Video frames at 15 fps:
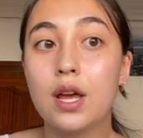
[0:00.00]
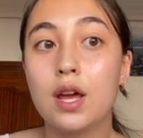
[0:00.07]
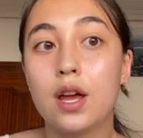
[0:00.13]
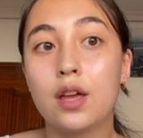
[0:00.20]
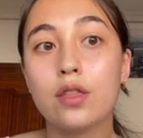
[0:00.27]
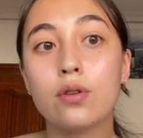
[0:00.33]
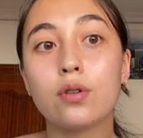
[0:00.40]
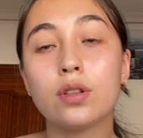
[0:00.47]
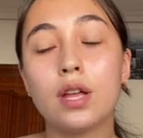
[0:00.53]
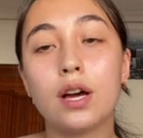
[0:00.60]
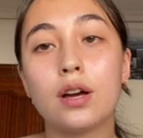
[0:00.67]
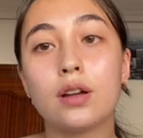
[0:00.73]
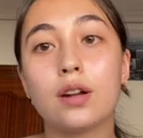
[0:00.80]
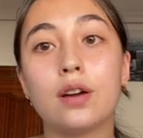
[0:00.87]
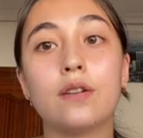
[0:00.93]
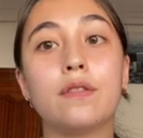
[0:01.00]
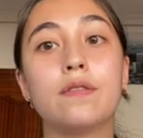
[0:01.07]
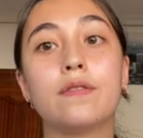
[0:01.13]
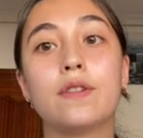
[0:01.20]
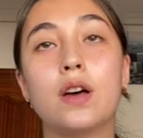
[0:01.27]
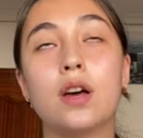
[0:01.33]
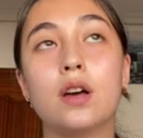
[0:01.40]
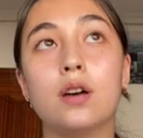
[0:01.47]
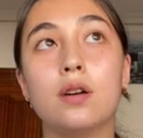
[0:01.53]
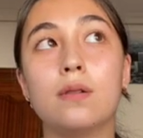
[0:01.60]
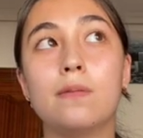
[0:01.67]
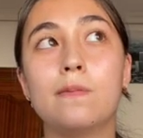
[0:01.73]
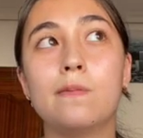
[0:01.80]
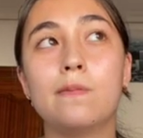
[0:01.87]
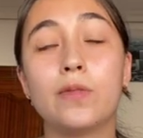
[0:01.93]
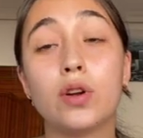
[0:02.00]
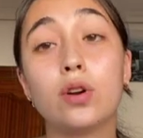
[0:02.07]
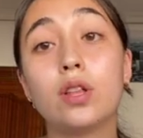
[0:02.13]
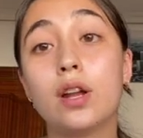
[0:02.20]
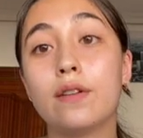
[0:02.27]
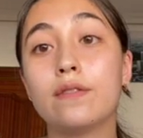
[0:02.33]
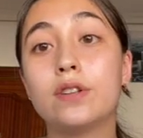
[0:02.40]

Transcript: and there were a lot of